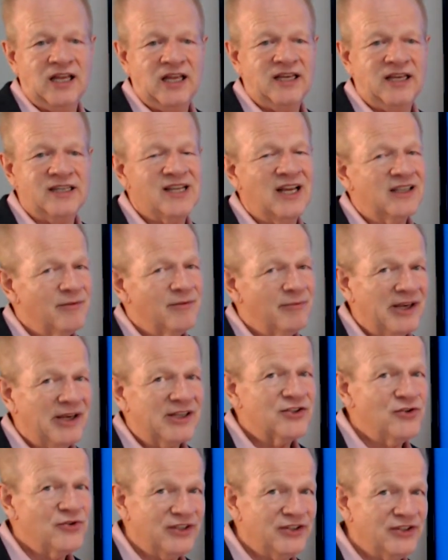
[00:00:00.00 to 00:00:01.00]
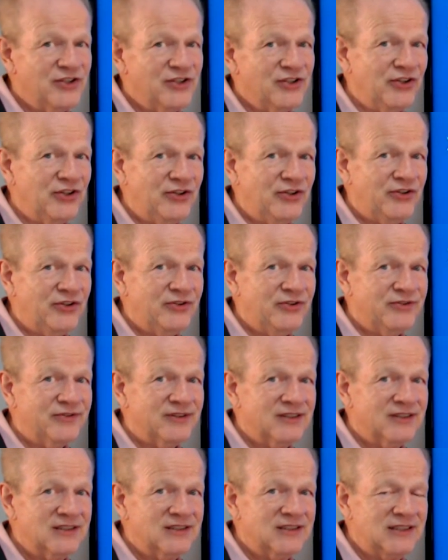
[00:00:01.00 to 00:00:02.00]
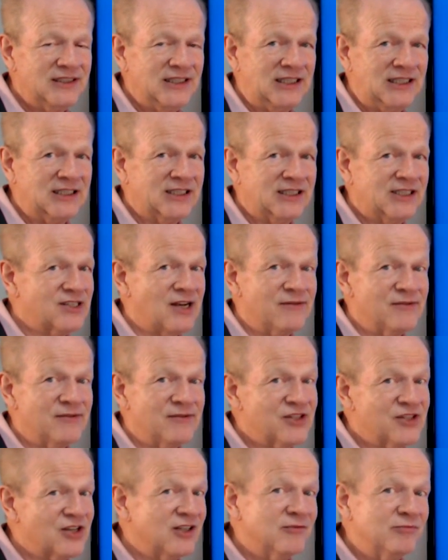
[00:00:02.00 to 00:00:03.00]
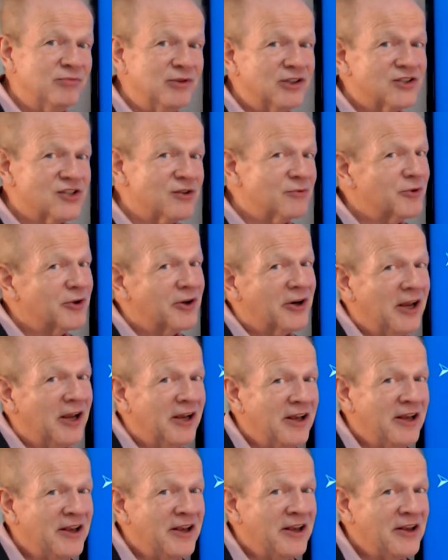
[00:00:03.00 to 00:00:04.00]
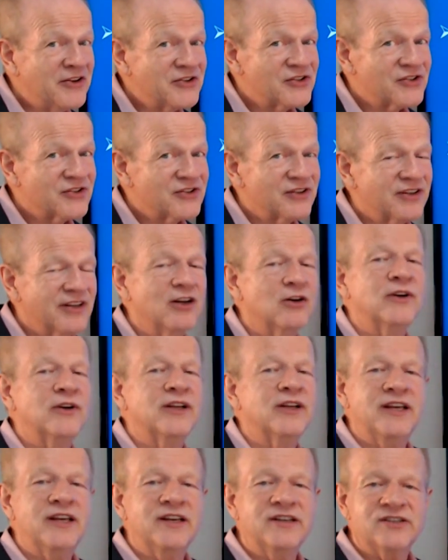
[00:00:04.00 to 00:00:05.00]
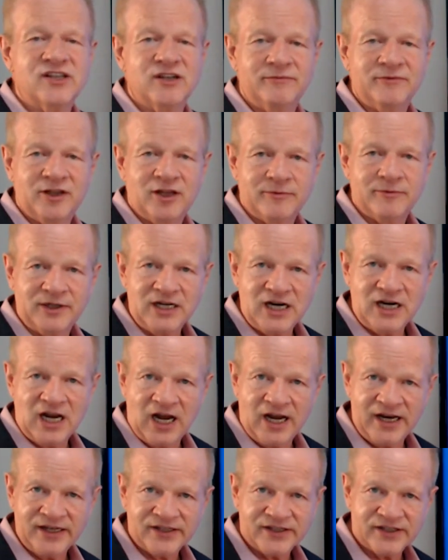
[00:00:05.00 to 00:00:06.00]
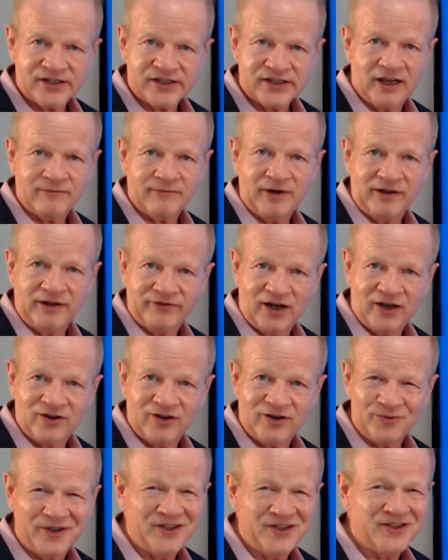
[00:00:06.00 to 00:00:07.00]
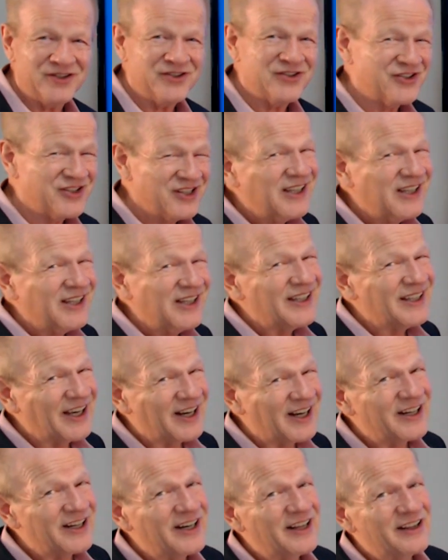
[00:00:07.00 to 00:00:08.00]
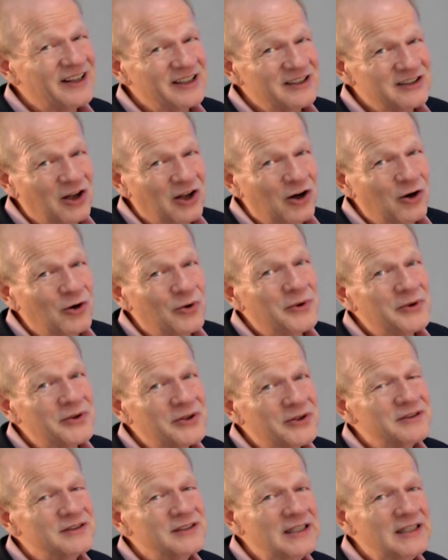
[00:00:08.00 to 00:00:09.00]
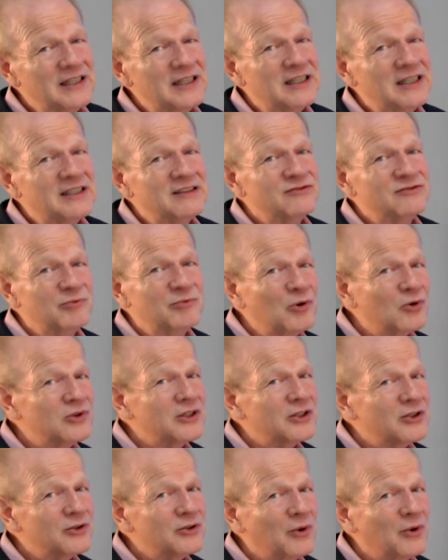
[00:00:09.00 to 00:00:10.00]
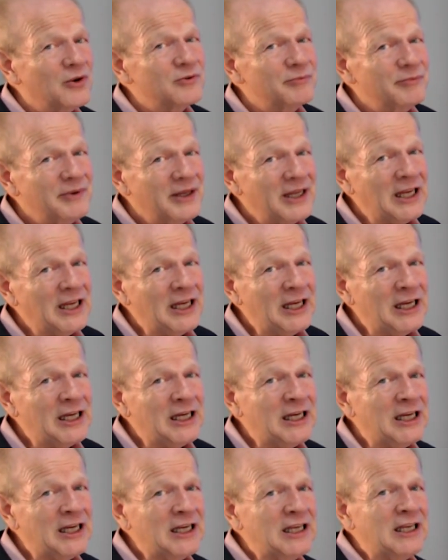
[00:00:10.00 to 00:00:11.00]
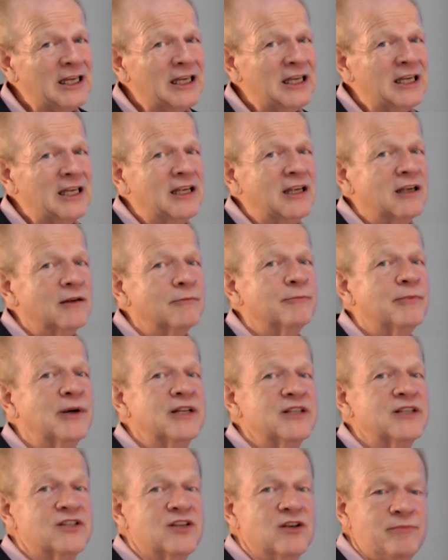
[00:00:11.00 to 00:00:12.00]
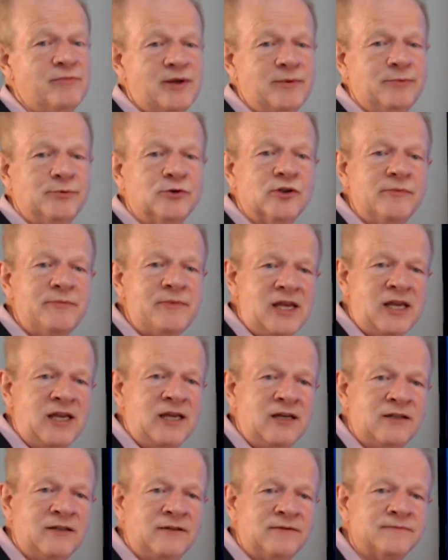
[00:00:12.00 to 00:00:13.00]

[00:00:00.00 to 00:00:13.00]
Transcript: is that the best you can do? Yeah, because I was going to book somewhere else. You know, again, some of them are nice, like my father was. Got anything lower? Yeah, for poor little old me. But some people are mean.